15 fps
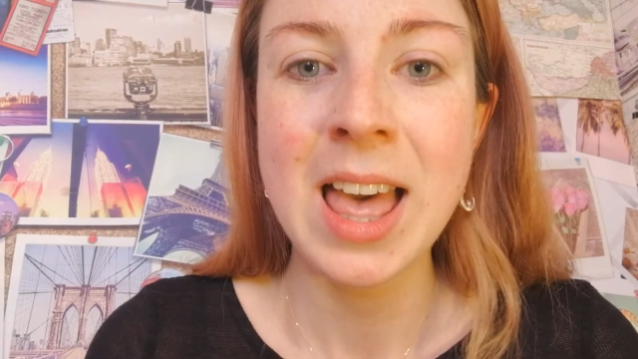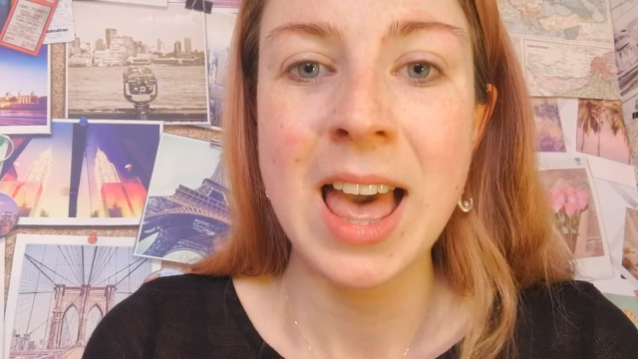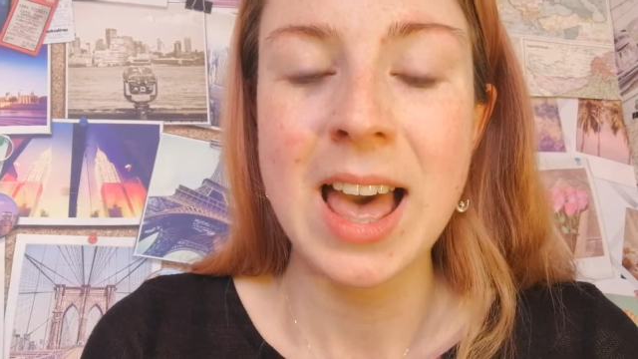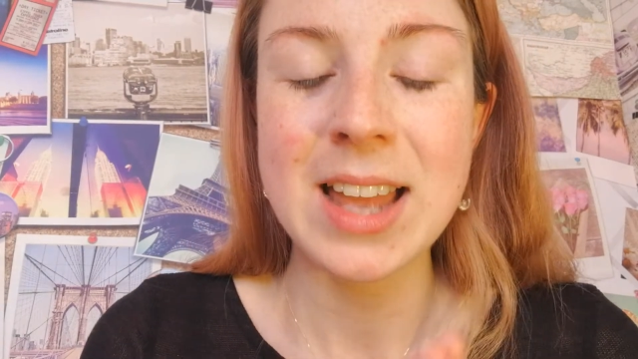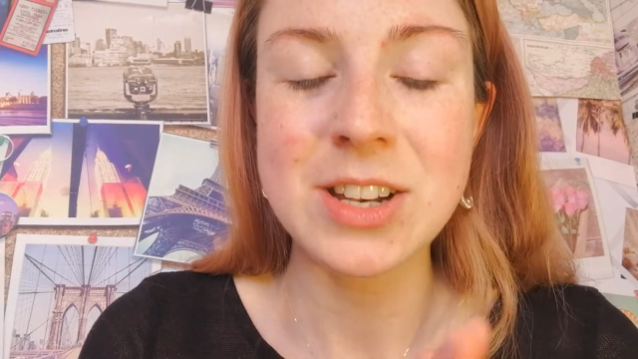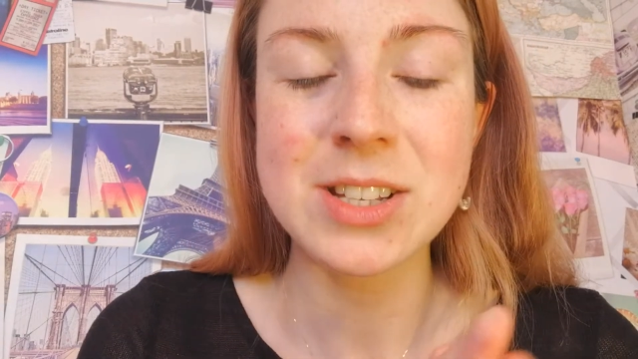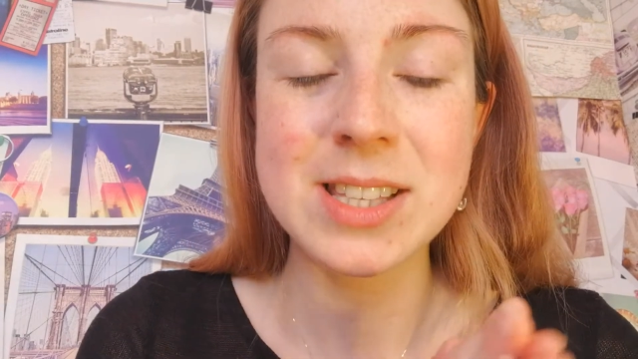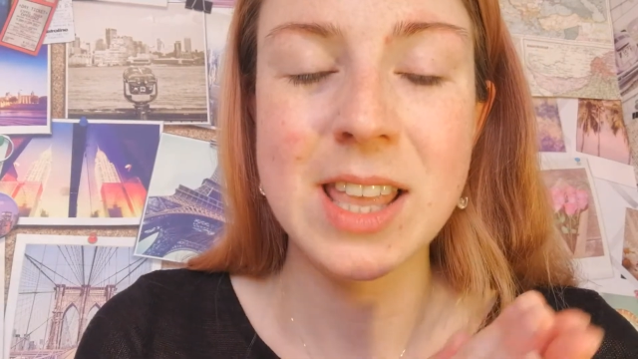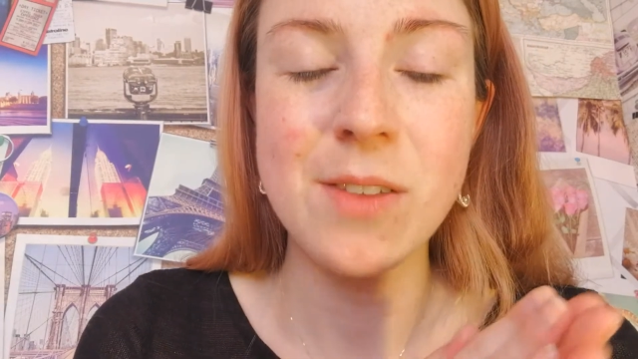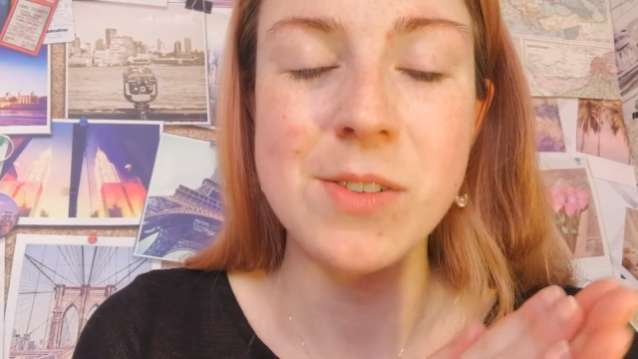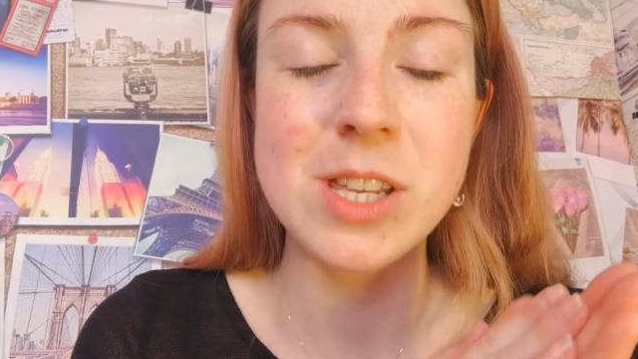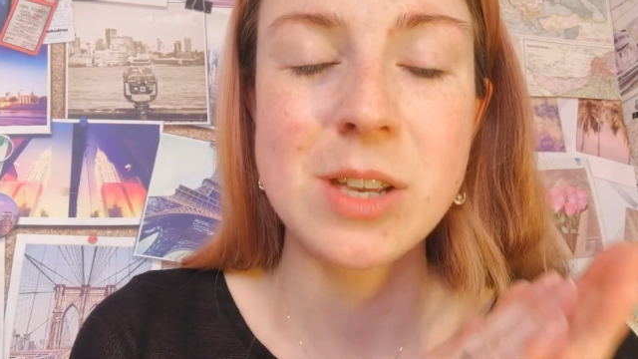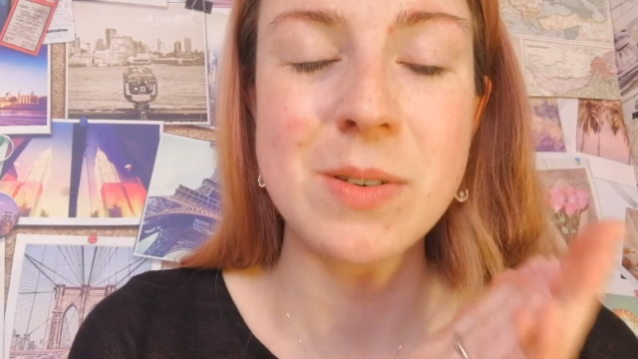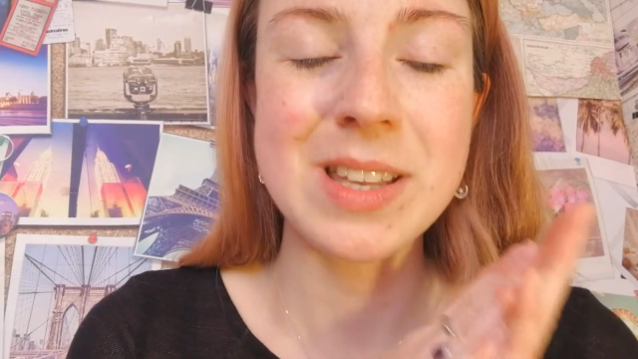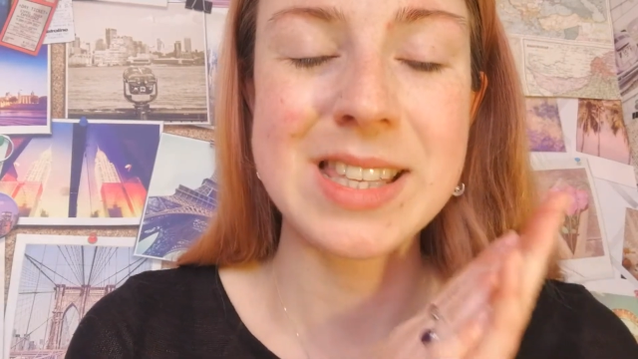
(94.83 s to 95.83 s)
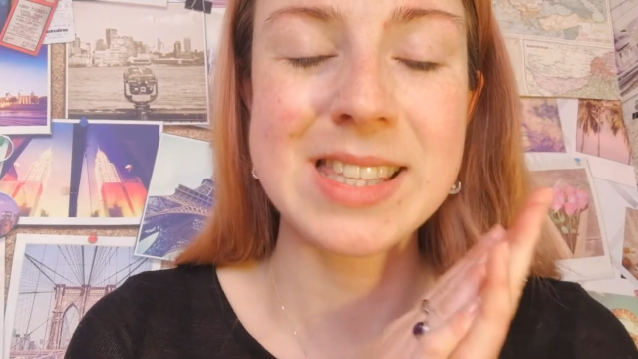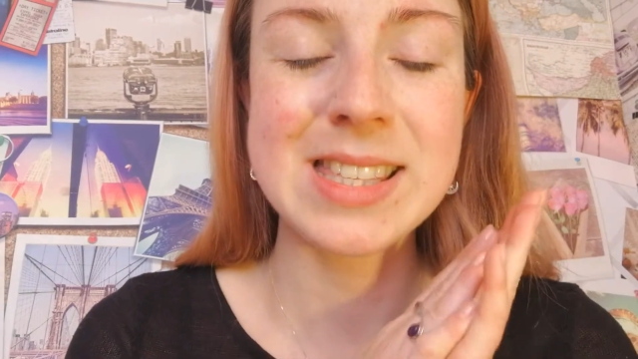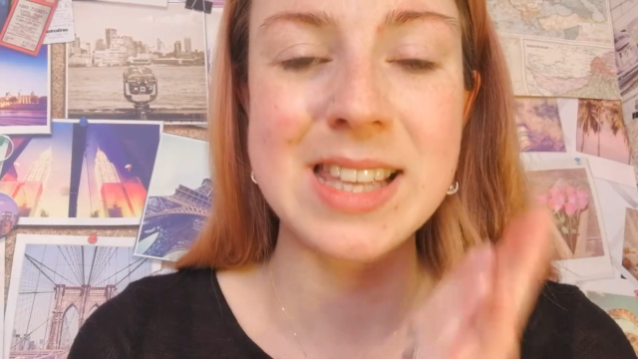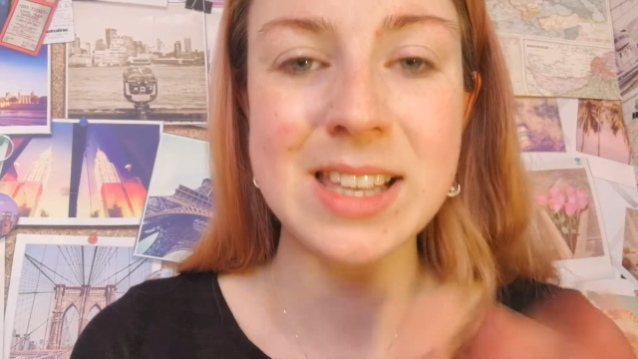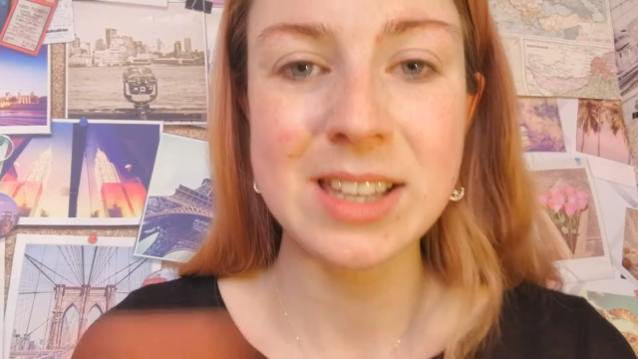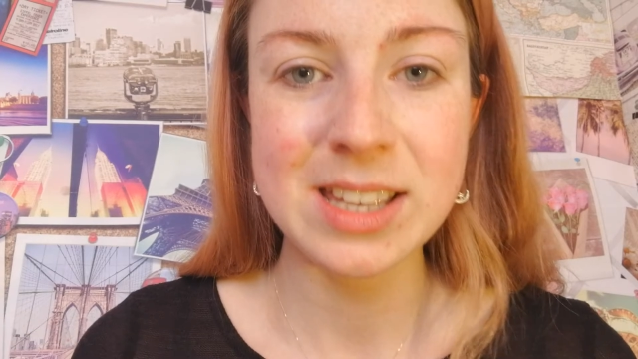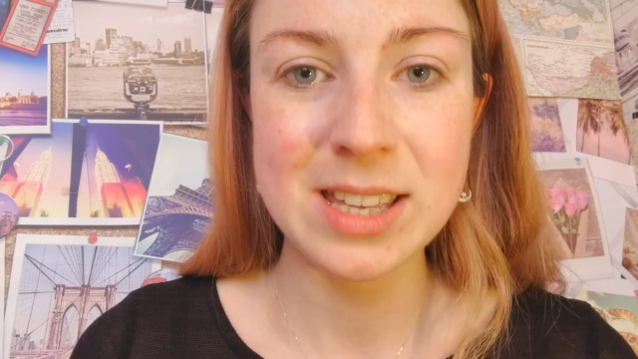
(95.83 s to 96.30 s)
and just gives you a
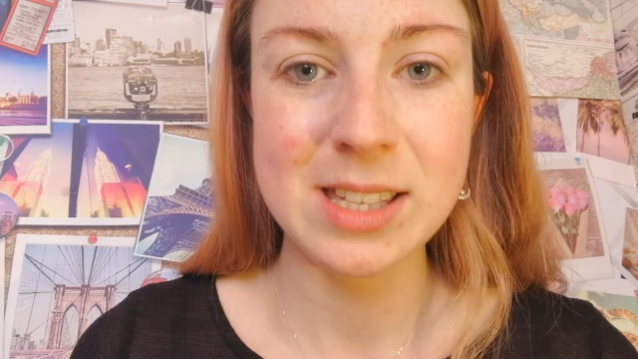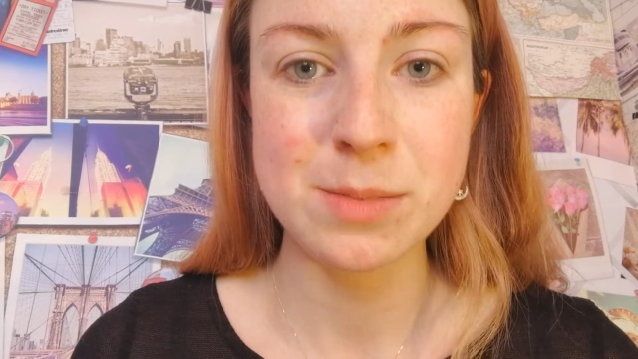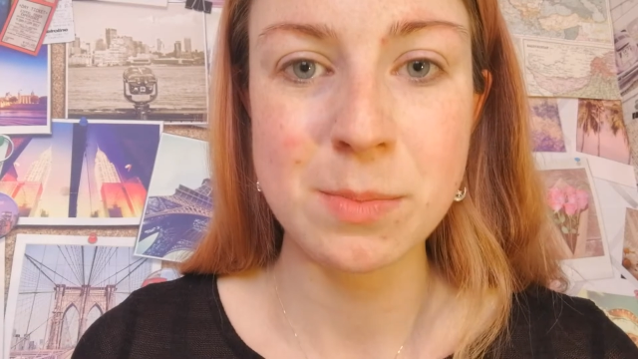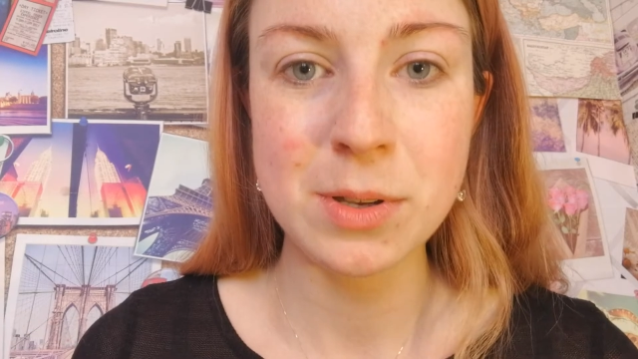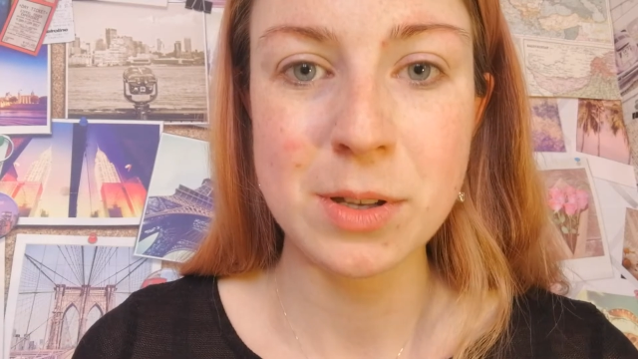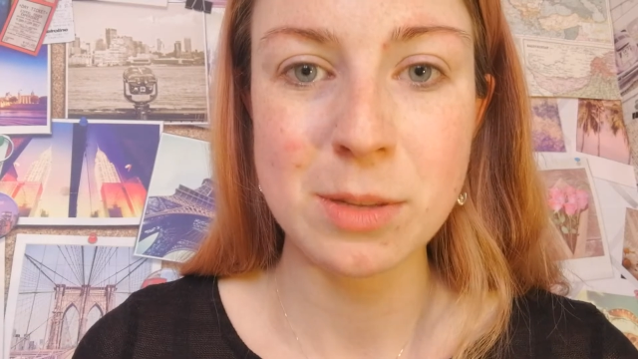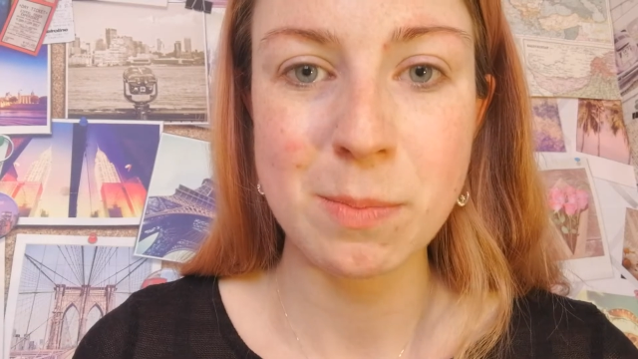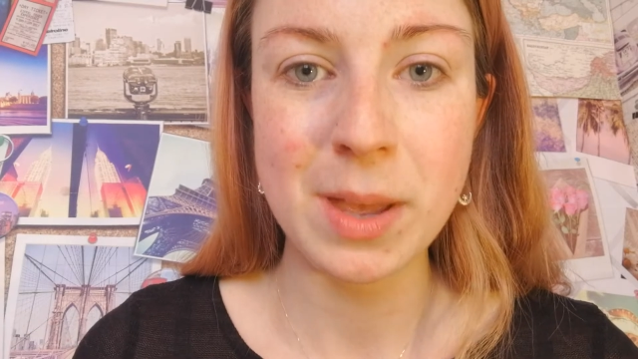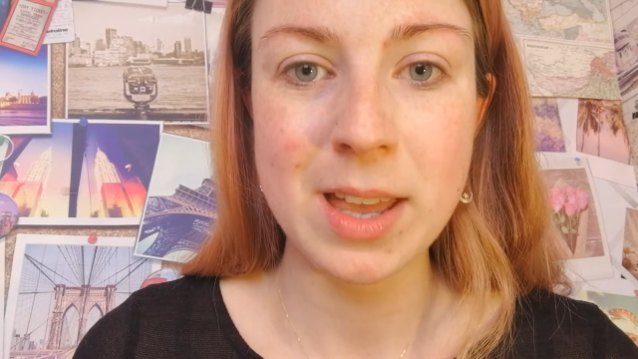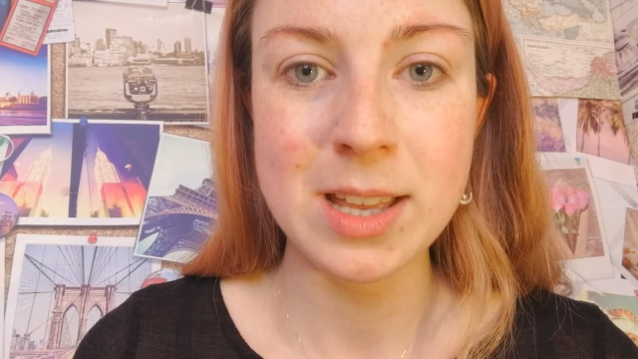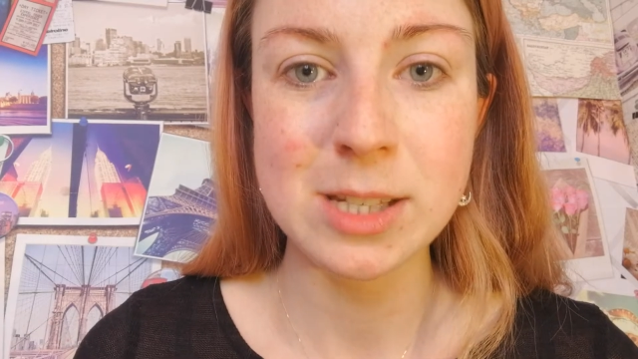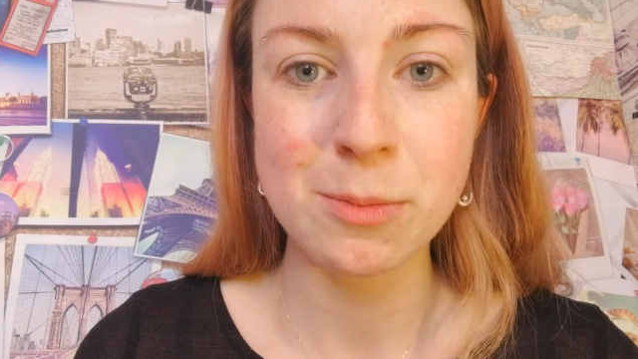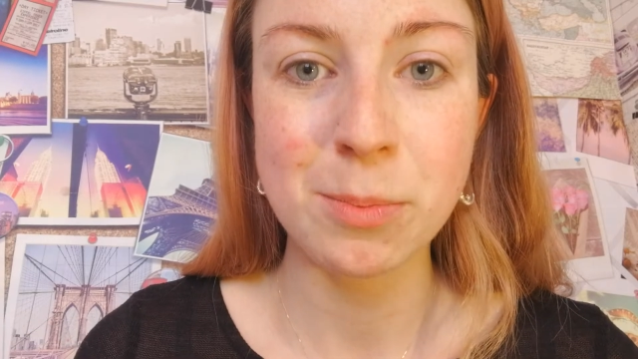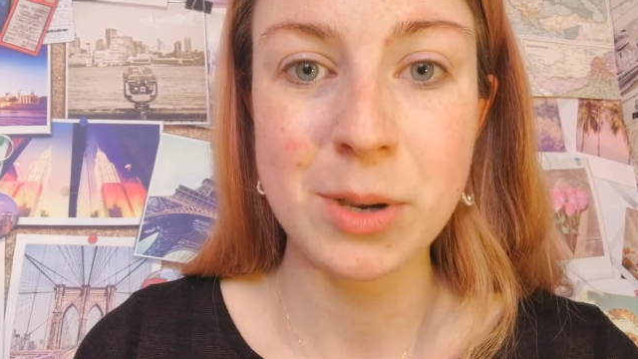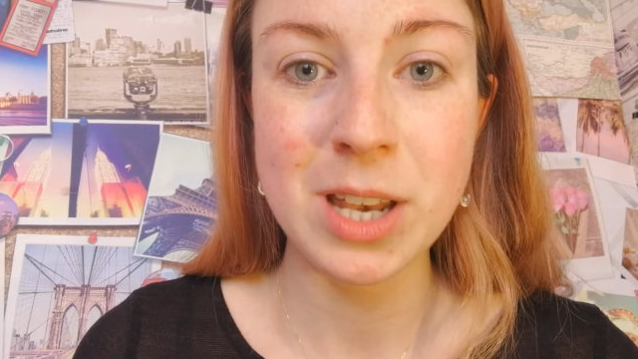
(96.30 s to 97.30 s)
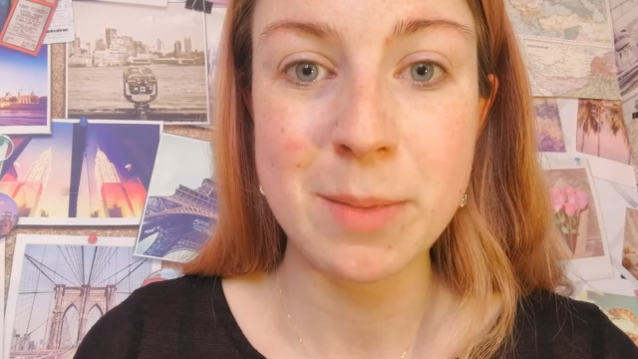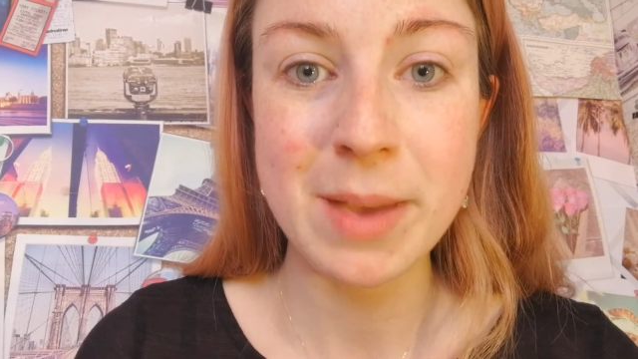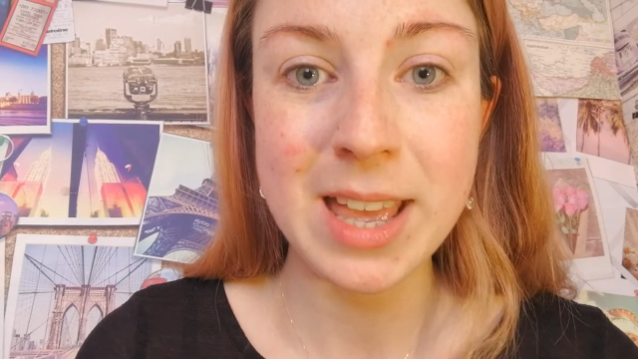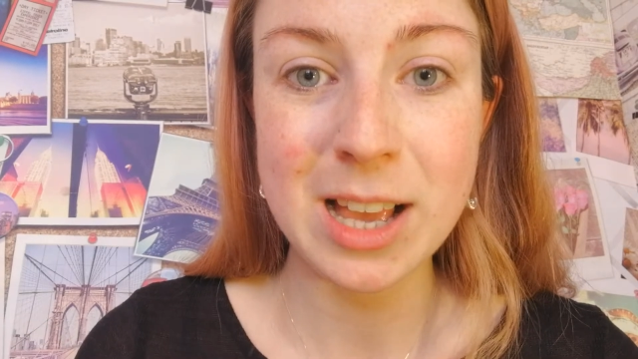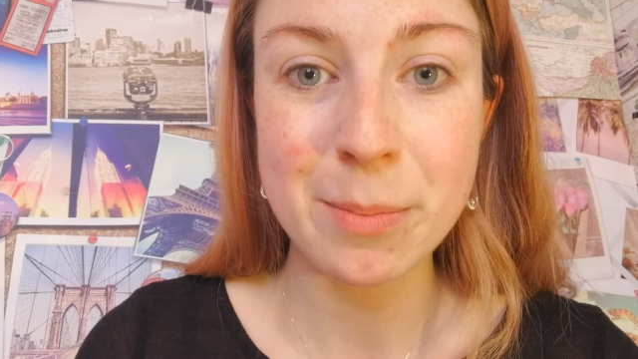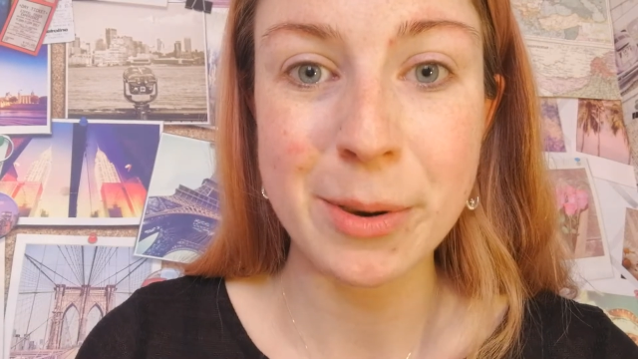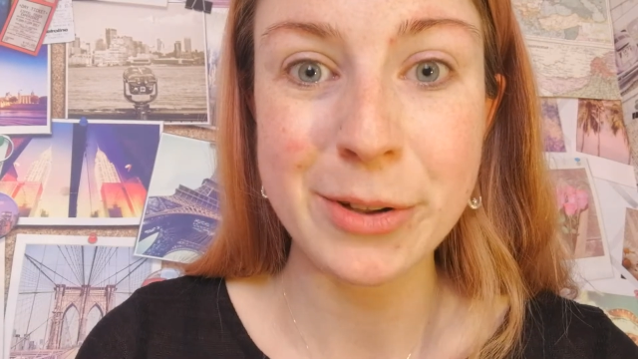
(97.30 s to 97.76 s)
silky smooth base for putting your
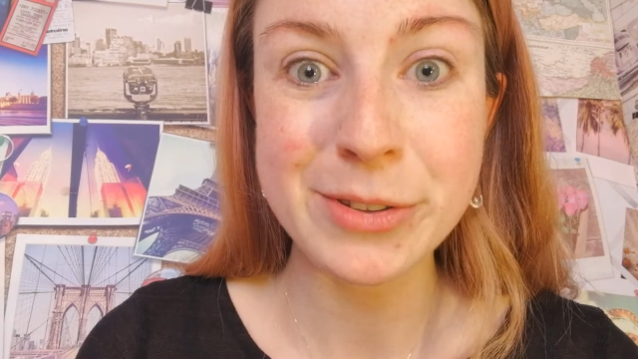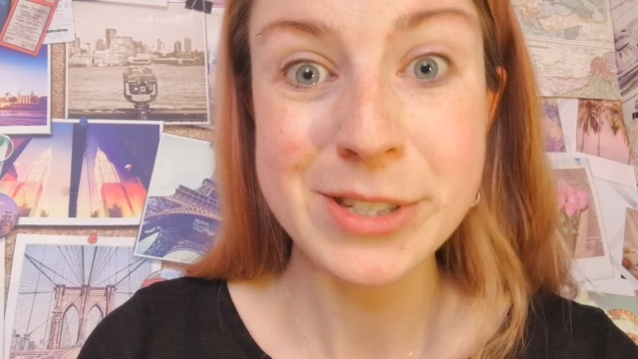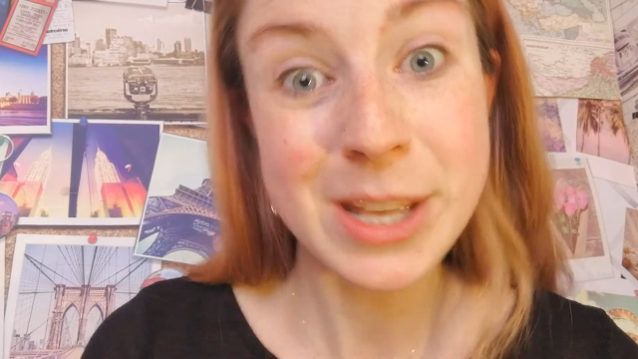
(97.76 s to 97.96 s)
makeup on.